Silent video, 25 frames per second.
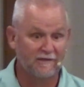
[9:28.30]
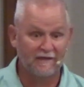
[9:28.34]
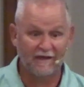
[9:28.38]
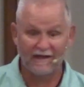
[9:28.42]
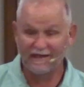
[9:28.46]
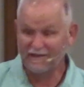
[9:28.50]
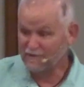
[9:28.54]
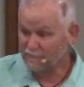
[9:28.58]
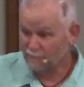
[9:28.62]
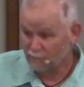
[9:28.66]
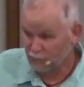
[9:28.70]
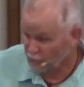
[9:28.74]

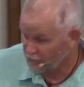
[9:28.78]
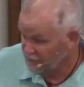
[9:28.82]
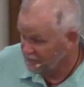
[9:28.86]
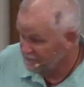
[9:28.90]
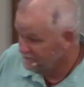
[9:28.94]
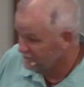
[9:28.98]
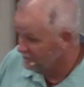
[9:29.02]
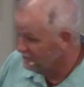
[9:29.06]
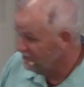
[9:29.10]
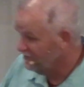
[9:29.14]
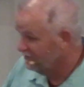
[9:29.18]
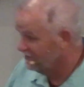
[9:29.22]
I could bring
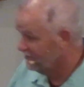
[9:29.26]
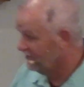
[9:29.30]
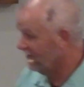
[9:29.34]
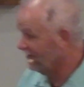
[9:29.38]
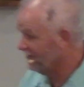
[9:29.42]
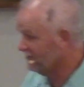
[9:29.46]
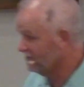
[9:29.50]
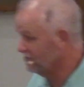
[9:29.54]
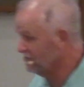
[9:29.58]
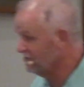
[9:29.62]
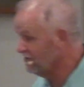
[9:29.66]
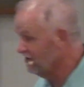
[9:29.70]
them in and I
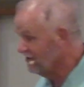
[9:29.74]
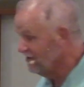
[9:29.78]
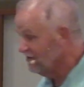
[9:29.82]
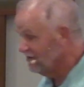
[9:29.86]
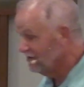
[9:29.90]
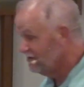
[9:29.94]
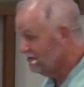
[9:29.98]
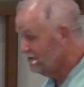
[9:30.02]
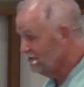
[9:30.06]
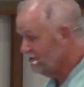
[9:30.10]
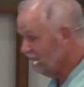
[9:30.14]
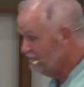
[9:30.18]
could
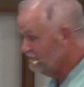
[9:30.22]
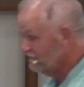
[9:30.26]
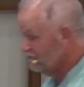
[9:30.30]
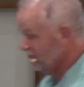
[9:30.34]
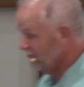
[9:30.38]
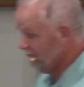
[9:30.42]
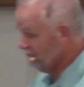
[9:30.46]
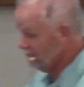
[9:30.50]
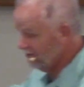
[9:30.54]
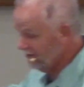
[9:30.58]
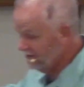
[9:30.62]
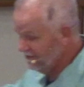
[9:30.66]
give
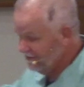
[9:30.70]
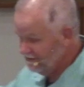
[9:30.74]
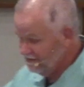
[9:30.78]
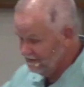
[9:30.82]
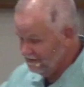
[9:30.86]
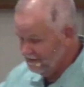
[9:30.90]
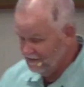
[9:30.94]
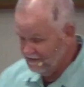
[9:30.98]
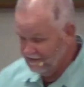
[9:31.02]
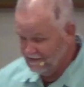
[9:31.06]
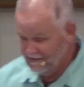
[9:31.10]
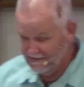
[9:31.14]
them a,
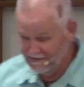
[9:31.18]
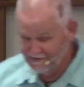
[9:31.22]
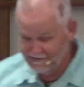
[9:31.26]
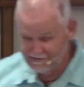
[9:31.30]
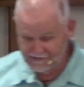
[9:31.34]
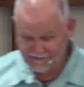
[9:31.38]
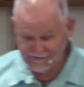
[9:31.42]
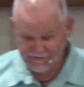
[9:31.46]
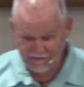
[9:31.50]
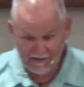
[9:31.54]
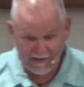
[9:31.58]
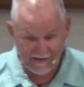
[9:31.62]
an
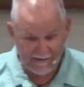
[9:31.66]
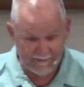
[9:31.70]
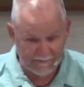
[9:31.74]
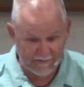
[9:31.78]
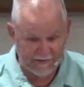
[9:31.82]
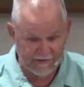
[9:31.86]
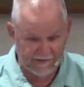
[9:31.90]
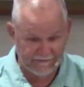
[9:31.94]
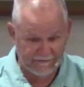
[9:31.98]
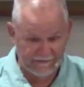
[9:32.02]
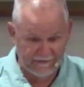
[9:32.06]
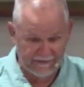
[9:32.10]

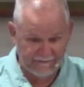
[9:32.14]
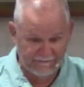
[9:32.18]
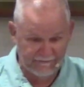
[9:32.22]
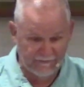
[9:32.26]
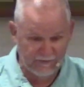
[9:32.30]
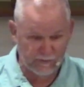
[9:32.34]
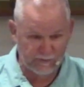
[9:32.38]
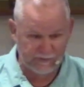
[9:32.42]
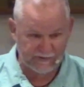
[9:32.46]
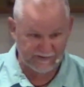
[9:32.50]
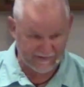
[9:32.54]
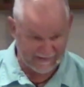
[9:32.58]
assignment. If, if
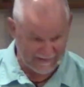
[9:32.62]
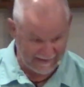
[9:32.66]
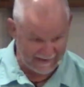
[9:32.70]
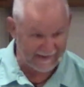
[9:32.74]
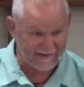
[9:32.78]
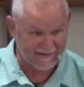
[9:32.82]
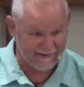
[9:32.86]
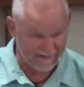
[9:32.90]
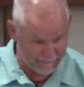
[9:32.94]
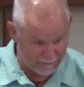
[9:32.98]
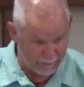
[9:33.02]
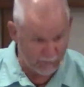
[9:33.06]
it was
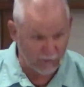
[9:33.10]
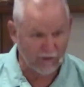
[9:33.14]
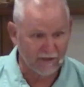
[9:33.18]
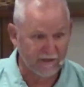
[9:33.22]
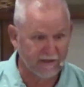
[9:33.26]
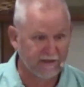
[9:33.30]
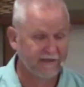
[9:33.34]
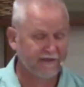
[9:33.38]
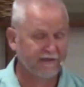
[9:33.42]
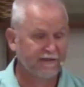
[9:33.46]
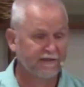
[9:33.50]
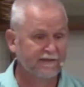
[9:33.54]

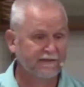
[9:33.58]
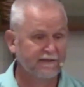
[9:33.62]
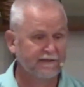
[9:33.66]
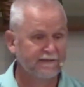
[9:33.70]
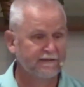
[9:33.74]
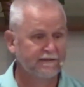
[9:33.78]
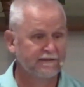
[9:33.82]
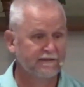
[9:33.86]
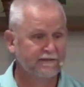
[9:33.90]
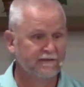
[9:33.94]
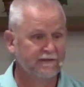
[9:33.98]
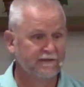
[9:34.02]
textbook,
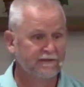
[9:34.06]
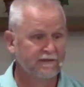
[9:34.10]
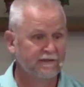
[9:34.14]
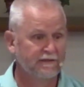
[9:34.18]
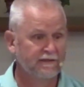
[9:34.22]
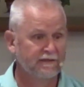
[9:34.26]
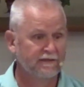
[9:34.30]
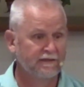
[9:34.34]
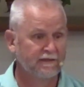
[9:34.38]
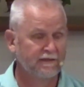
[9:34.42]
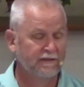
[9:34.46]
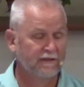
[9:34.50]

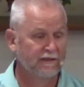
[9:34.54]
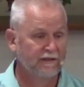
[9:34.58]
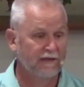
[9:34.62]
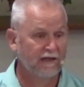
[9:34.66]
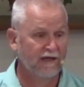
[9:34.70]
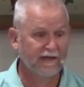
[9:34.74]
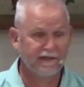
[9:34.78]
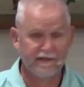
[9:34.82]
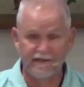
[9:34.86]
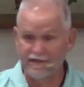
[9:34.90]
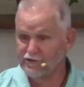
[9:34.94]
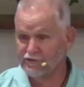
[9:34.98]

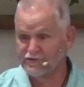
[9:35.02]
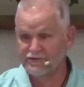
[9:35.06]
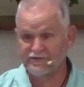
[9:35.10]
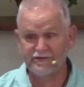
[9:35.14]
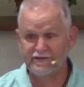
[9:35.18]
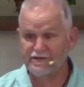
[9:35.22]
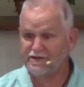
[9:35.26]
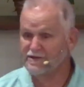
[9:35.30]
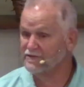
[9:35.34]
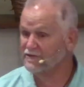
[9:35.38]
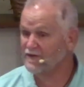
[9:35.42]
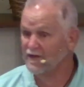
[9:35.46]
I
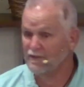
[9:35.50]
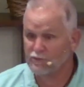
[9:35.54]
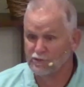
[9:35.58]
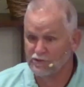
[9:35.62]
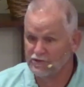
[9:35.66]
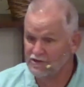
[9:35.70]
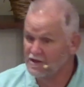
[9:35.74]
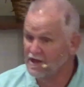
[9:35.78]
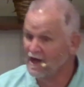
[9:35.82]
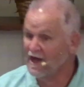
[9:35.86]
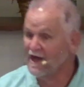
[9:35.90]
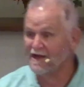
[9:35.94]
guarantee you they would
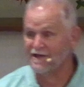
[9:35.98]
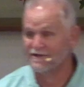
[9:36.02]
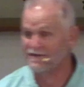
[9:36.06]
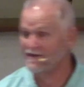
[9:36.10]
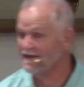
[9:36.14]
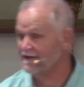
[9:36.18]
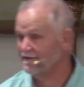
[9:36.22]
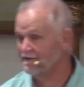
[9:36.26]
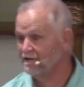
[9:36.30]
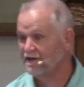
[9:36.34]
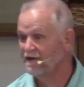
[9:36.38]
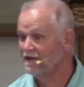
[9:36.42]
knock
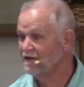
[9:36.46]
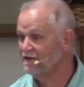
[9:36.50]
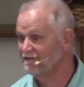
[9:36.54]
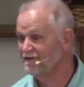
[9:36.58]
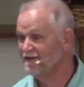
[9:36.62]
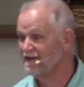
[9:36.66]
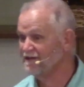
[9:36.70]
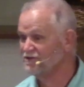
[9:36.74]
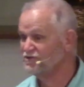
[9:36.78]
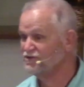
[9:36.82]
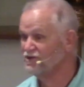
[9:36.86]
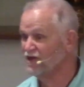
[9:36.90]
that,
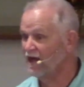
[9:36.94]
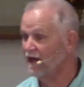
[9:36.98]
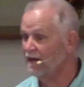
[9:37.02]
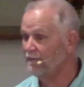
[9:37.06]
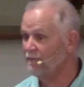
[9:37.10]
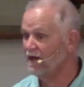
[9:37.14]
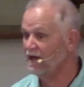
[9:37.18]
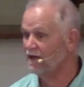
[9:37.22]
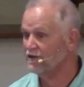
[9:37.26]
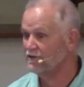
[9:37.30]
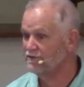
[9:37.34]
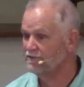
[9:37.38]
that job
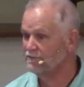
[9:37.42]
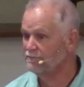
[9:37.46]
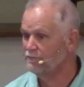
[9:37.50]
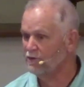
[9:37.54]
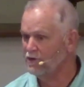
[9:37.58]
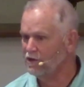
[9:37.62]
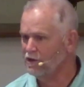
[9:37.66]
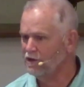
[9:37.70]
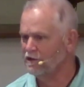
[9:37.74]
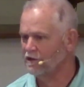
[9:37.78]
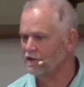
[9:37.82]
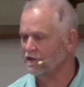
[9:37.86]
out of the
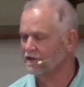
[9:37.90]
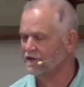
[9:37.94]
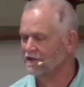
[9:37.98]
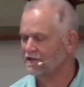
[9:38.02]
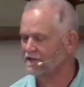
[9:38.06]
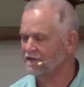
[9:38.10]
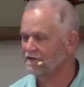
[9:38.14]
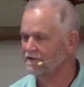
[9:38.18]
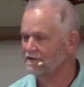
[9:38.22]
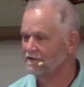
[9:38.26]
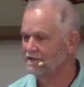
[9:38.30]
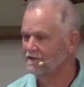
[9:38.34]
park.
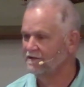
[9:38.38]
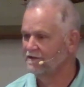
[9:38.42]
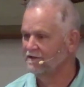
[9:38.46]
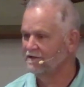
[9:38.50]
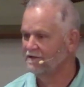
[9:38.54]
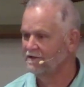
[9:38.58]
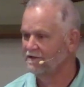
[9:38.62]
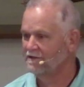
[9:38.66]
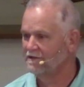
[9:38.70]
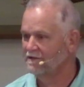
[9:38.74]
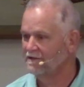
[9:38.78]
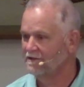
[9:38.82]

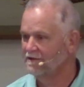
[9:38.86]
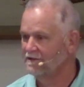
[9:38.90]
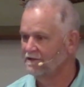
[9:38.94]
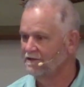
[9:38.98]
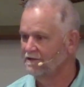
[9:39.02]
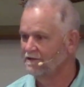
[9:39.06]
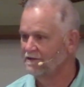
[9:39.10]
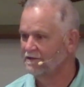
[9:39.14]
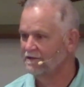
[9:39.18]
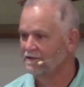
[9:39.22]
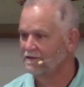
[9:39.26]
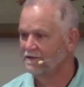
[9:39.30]

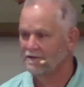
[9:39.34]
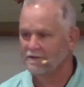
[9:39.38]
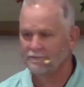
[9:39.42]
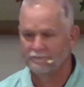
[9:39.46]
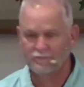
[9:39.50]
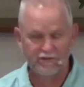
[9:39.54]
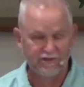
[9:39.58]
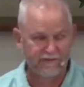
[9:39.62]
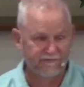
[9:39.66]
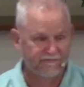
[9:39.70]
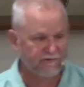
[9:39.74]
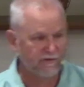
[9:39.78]

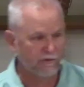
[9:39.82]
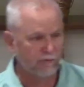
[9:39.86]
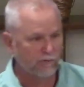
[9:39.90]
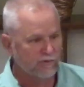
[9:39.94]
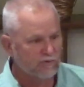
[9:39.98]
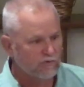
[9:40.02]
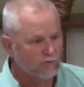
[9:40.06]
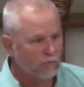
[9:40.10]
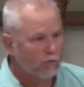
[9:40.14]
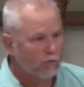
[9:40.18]
But if there was